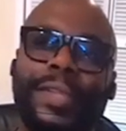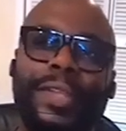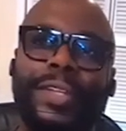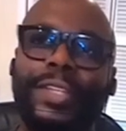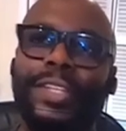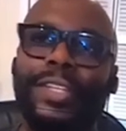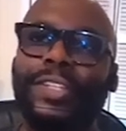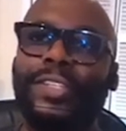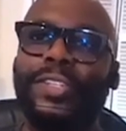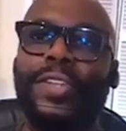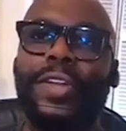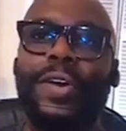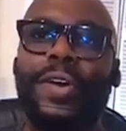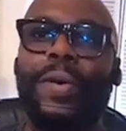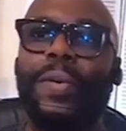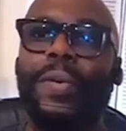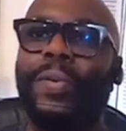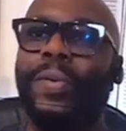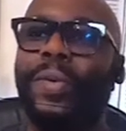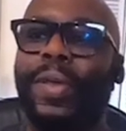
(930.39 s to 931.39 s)
little did you
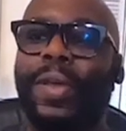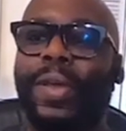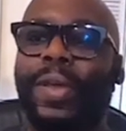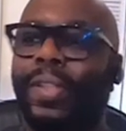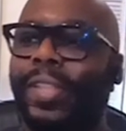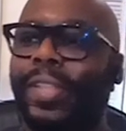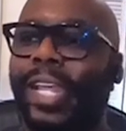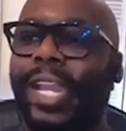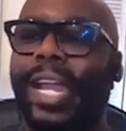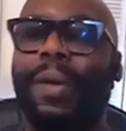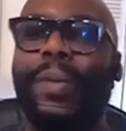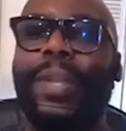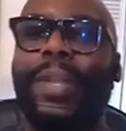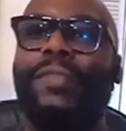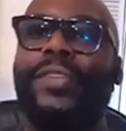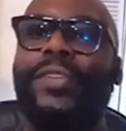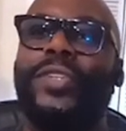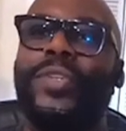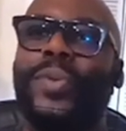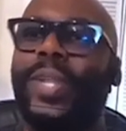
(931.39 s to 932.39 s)
know that I would
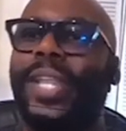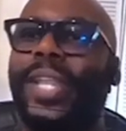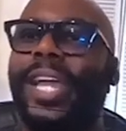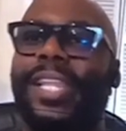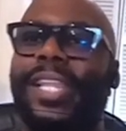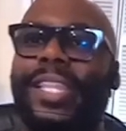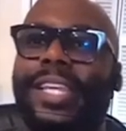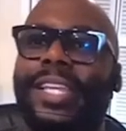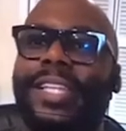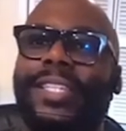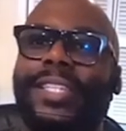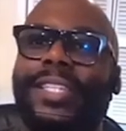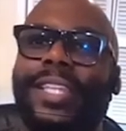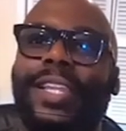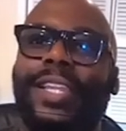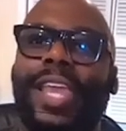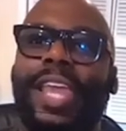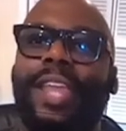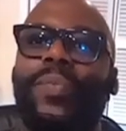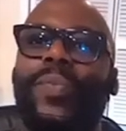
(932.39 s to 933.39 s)
ever do it like this.
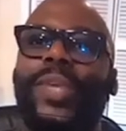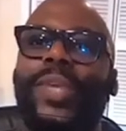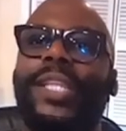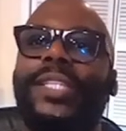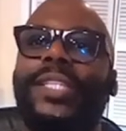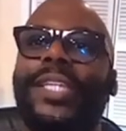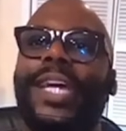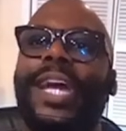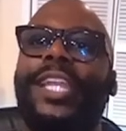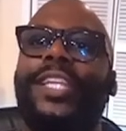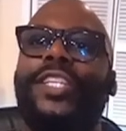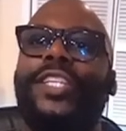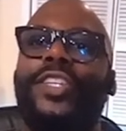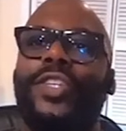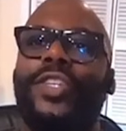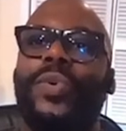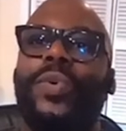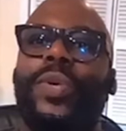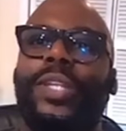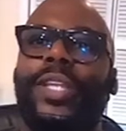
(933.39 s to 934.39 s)
And, and we decided to
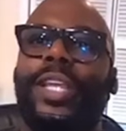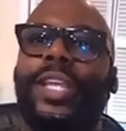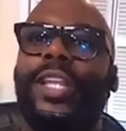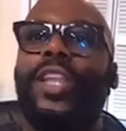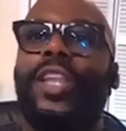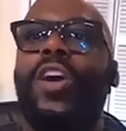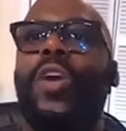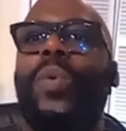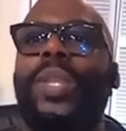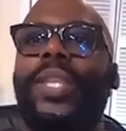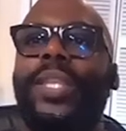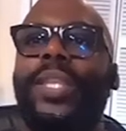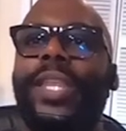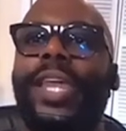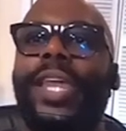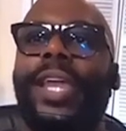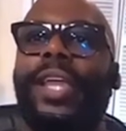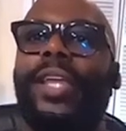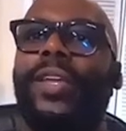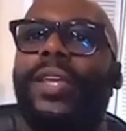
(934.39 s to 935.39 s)
do it. And along with
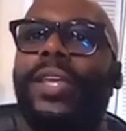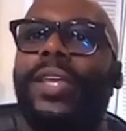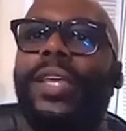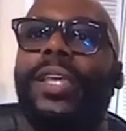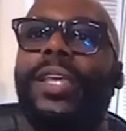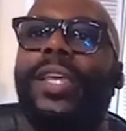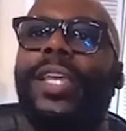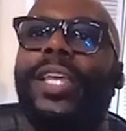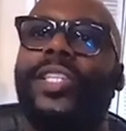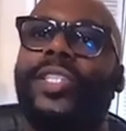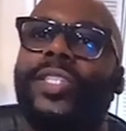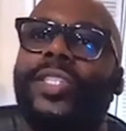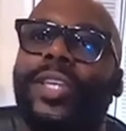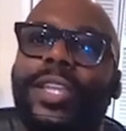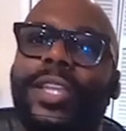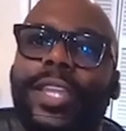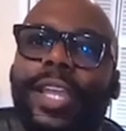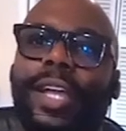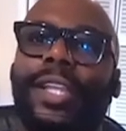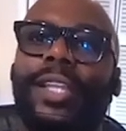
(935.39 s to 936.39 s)
Nick, his
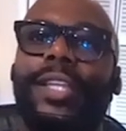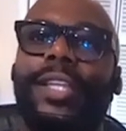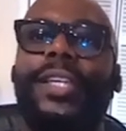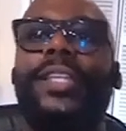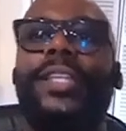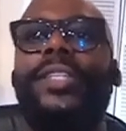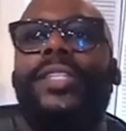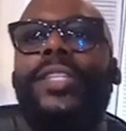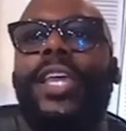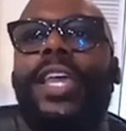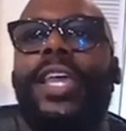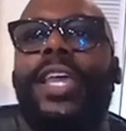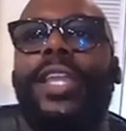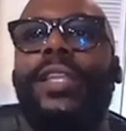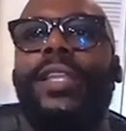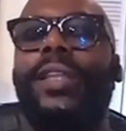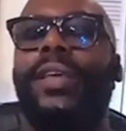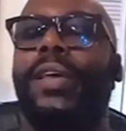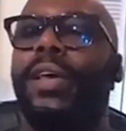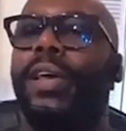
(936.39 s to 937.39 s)
son Nicholas,
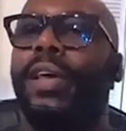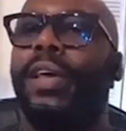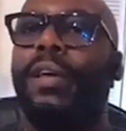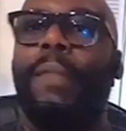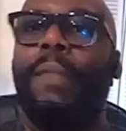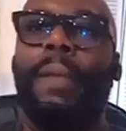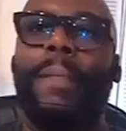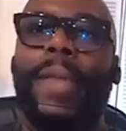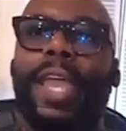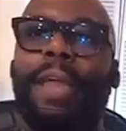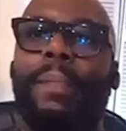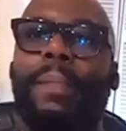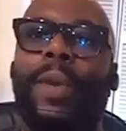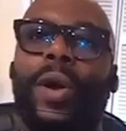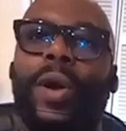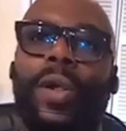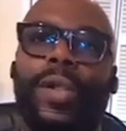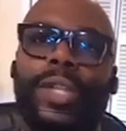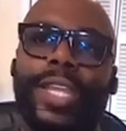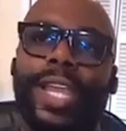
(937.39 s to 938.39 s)
and my man
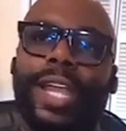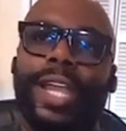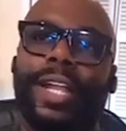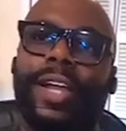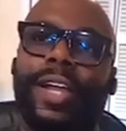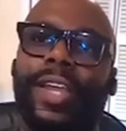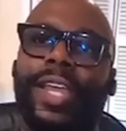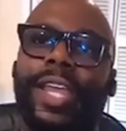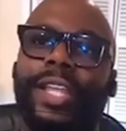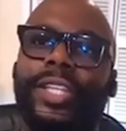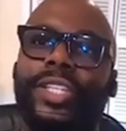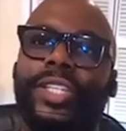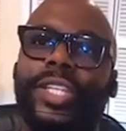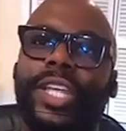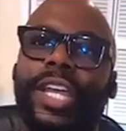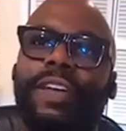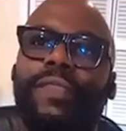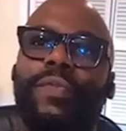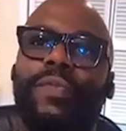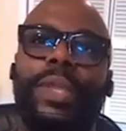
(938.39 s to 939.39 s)
Paul Yek, our head
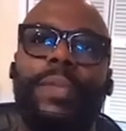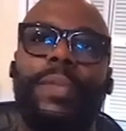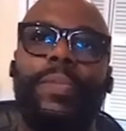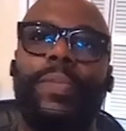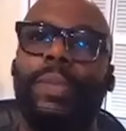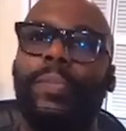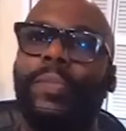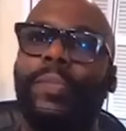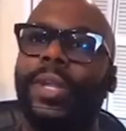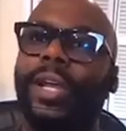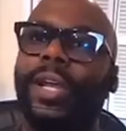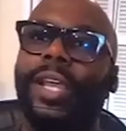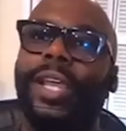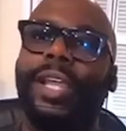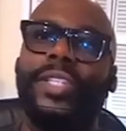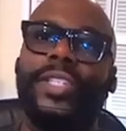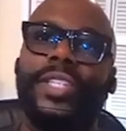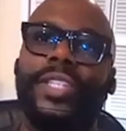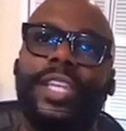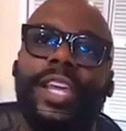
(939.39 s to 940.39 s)
chef, we, we put our
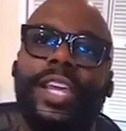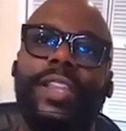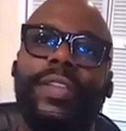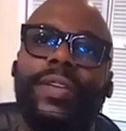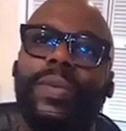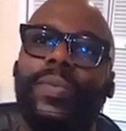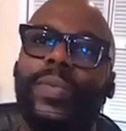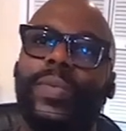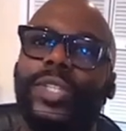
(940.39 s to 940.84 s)
heads together